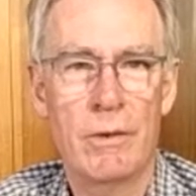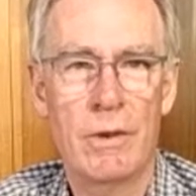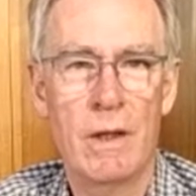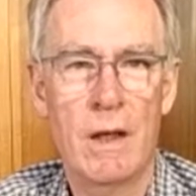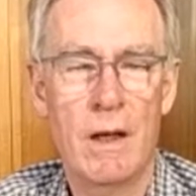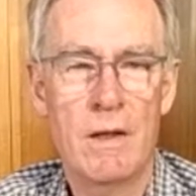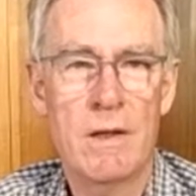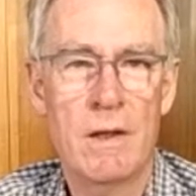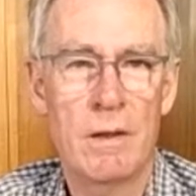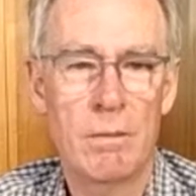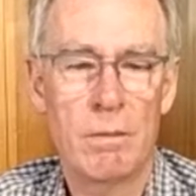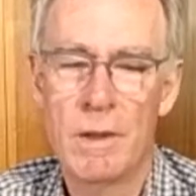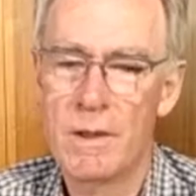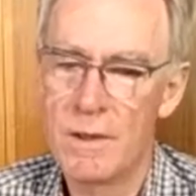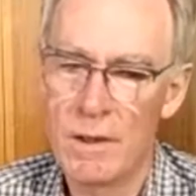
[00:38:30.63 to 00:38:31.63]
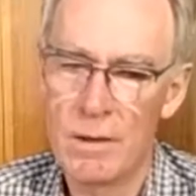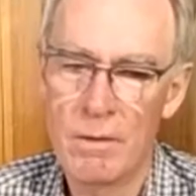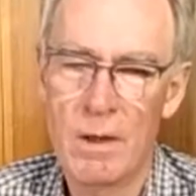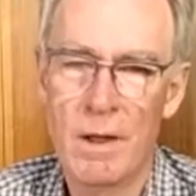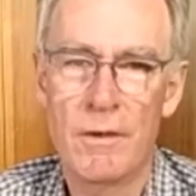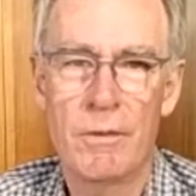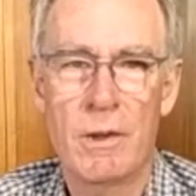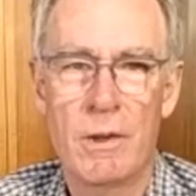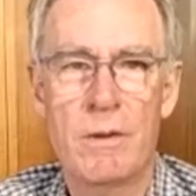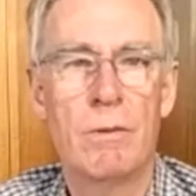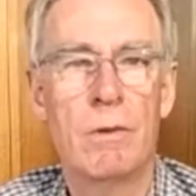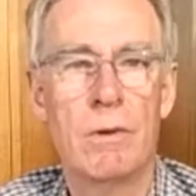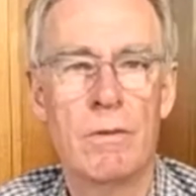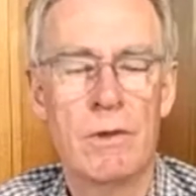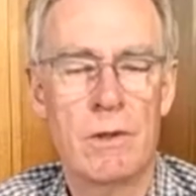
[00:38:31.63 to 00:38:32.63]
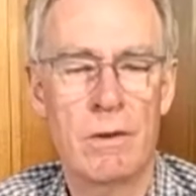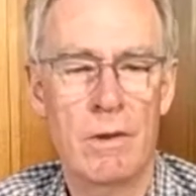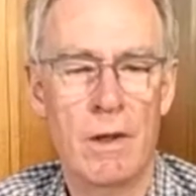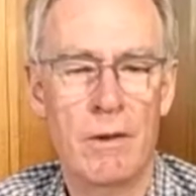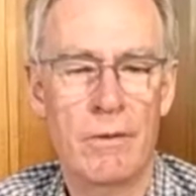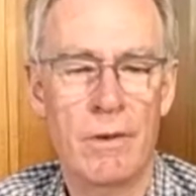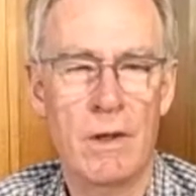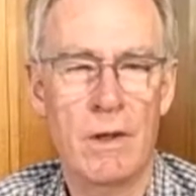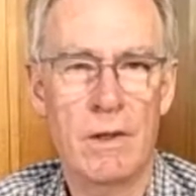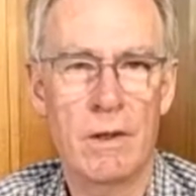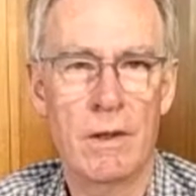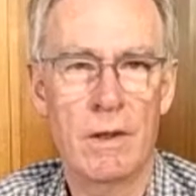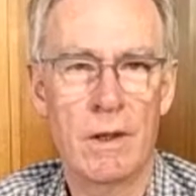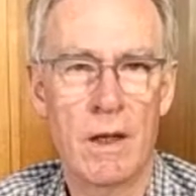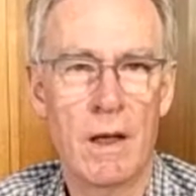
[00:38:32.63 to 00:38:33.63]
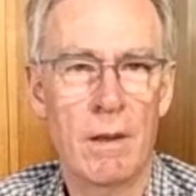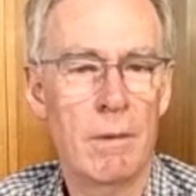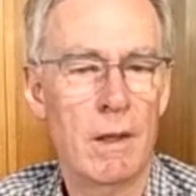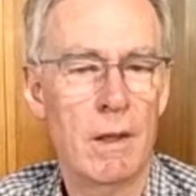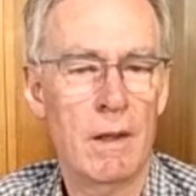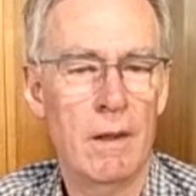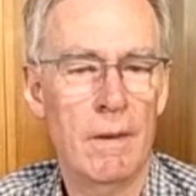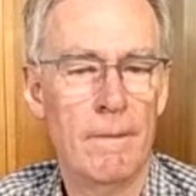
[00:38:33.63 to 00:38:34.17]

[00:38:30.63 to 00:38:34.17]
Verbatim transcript: in the Hunter, but generally it's much more of a Shiraz region than Cabernet.